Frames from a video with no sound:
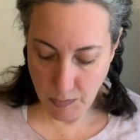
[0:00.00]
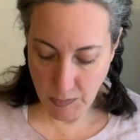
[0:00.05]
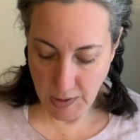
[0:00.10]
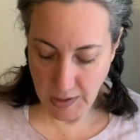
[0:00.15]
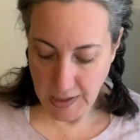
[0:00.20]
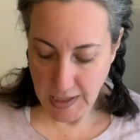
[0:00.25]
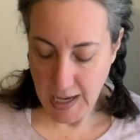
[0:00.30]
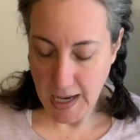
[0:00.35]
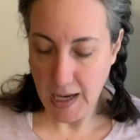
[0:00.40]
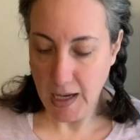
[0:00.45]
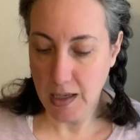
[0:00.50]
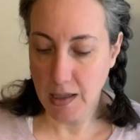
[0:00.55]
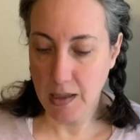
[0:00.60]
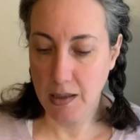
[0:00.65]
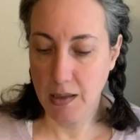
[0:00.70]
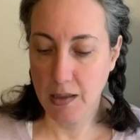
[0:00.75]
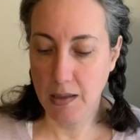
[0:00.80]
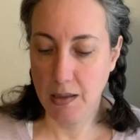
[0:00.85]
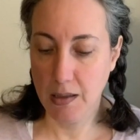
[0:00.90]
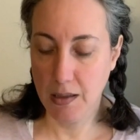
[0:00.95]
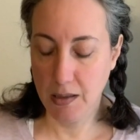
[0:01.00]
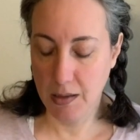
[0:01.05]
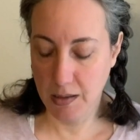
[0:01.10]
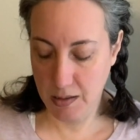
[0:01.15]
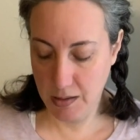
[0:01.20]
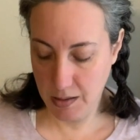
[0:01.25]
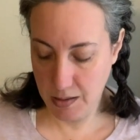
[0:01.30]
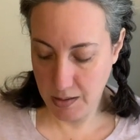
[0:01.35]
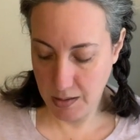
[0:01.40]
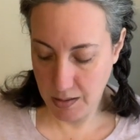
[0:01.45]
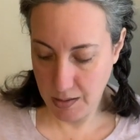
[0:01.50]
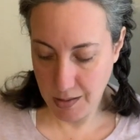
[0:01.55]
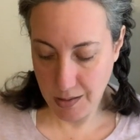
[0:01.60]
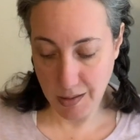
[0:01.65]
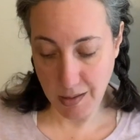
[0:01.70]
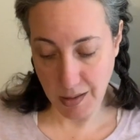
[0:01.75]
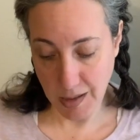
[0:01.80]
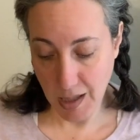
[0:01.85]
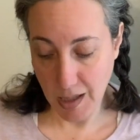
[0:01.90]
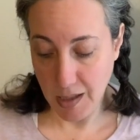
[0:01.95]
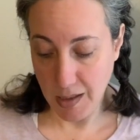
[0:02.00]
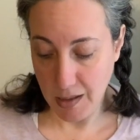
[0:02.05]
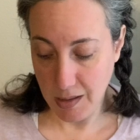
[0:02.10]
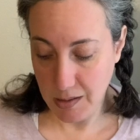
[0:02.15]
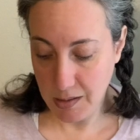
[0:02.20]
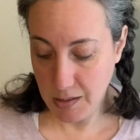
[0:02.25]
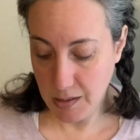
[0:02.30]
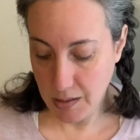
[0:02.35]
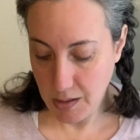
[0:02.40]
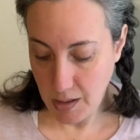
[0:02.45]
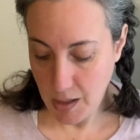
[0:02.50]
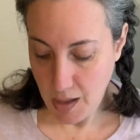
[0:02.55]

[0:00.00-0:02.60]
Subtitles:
Yeah, yeah it is.